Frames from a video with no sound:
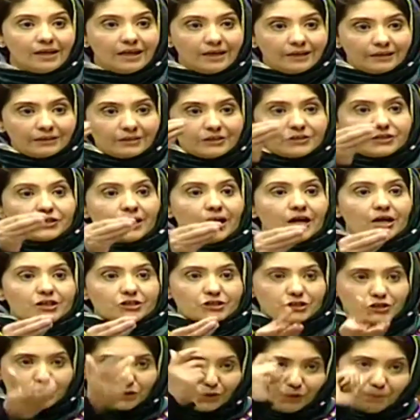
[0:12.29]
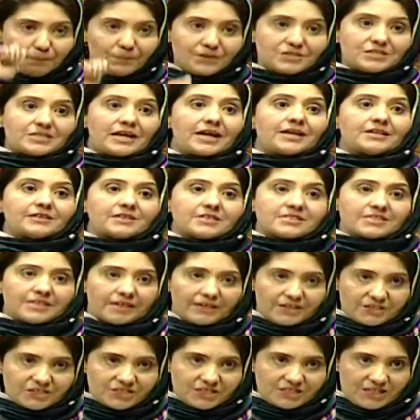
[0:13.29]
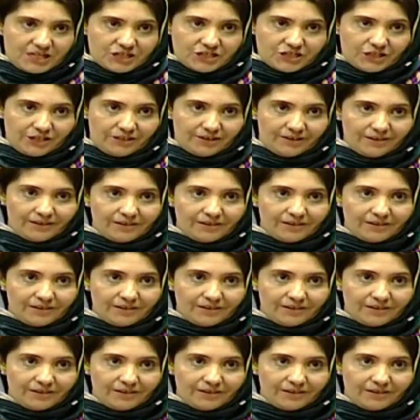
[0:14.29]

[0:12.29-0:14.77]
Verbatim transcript: the charge to preside the Senate session.